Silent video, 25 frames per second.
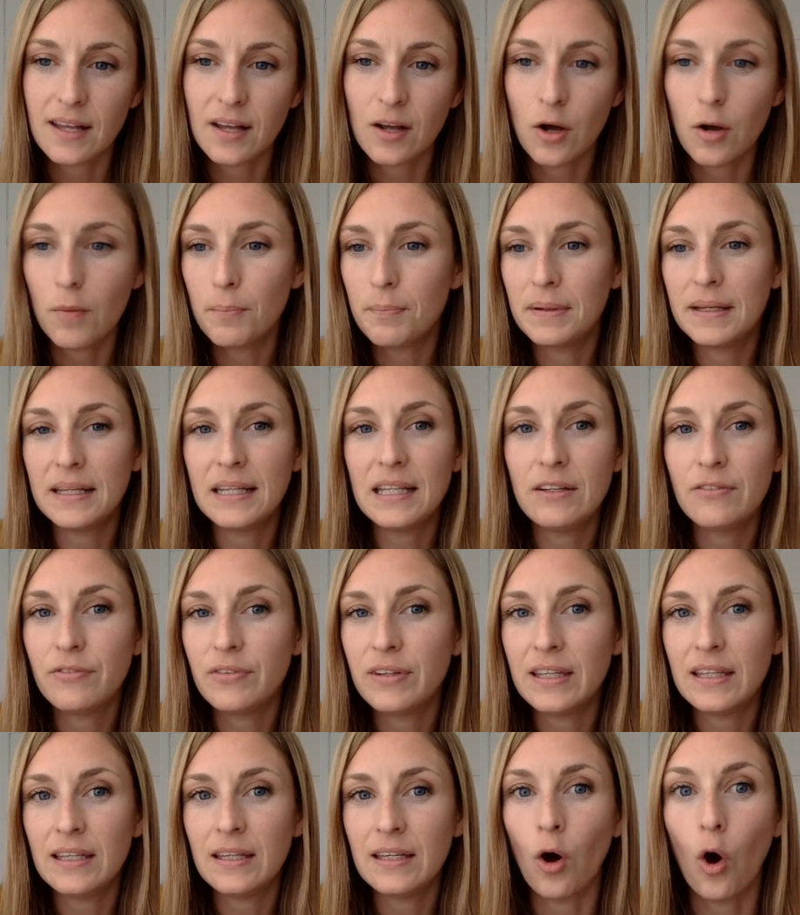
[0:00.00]
I can't believe
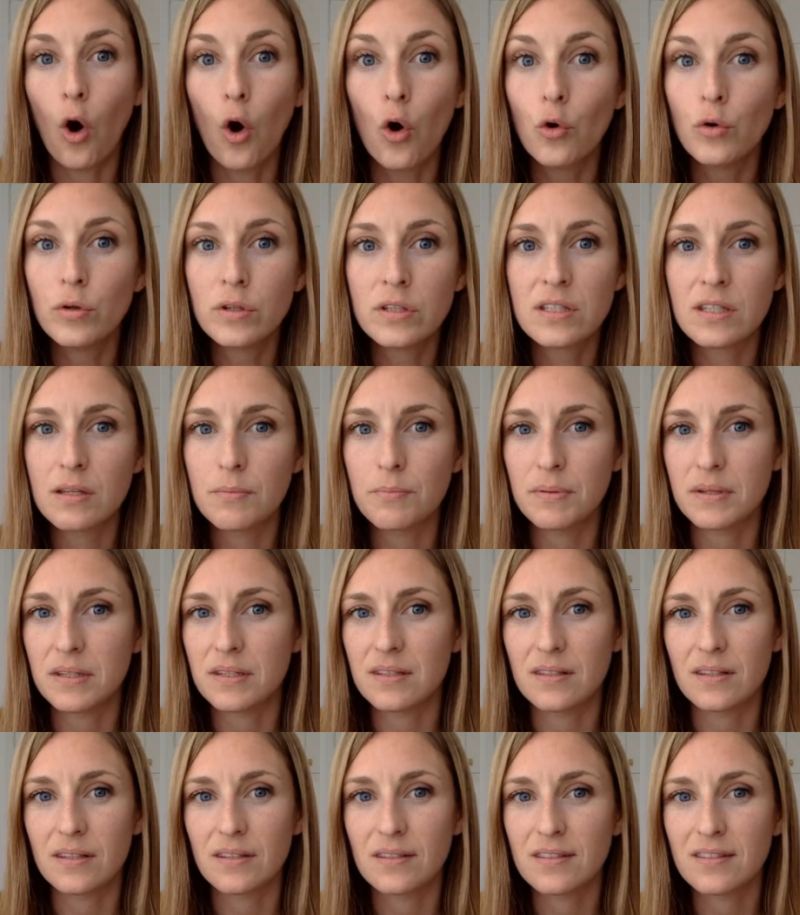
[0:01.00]
he owns a
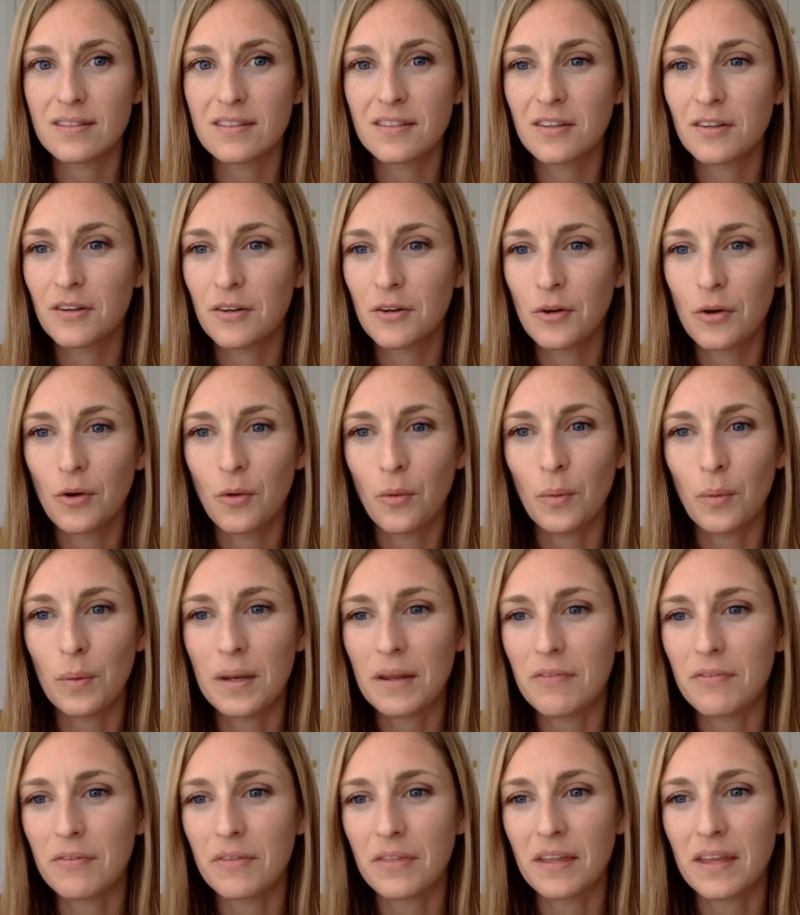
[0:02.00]
business or
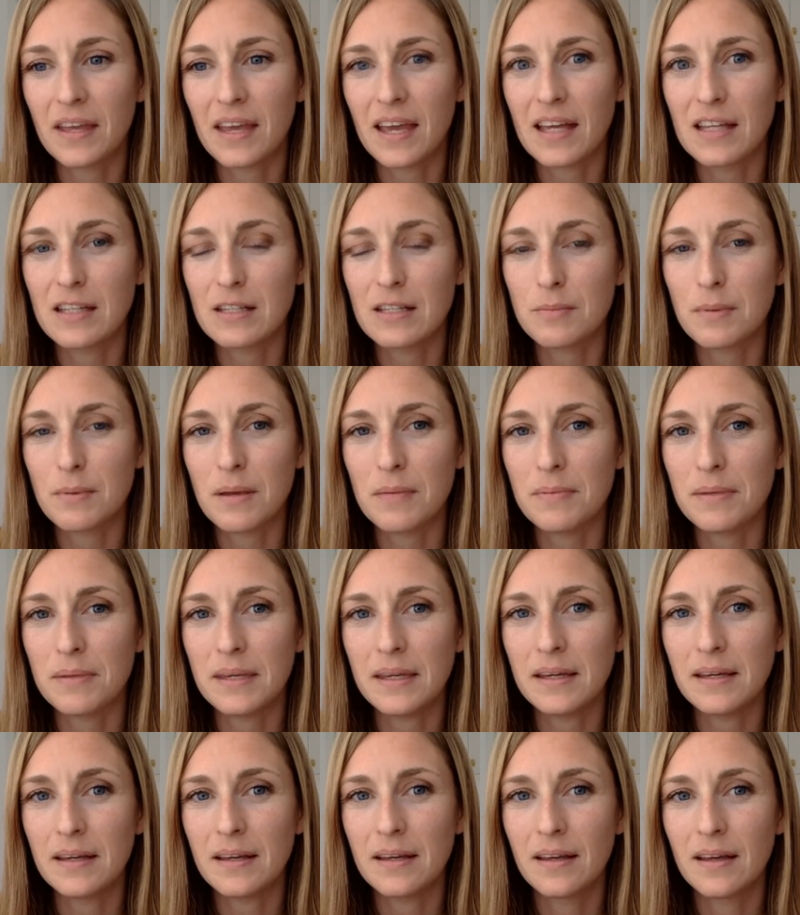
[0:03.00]
whatever the case may
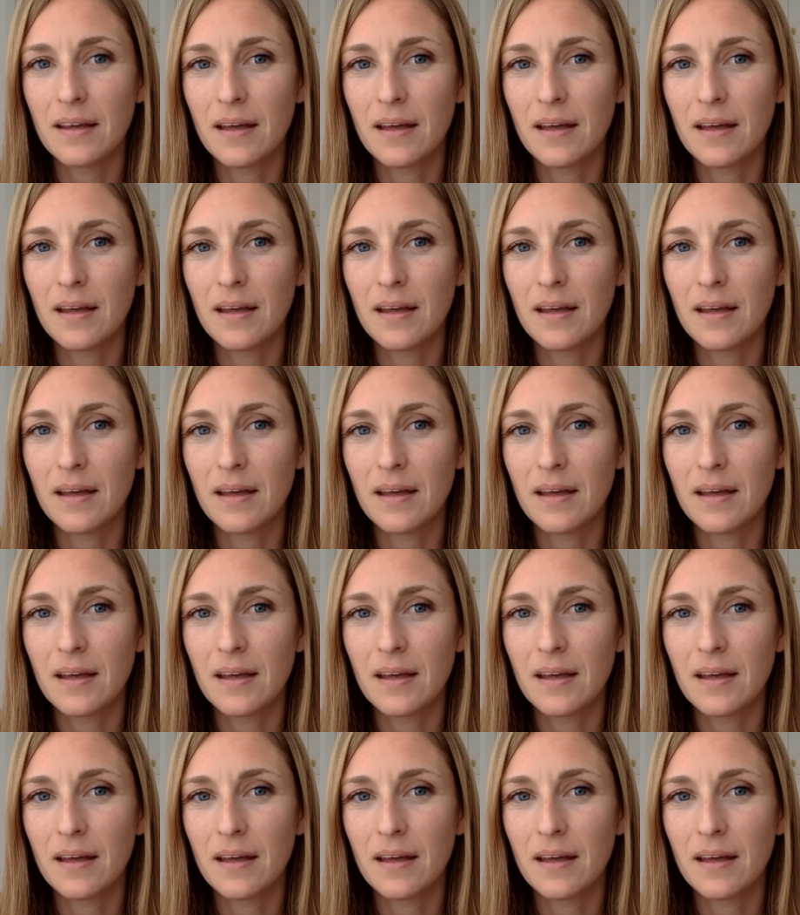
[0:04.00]
be.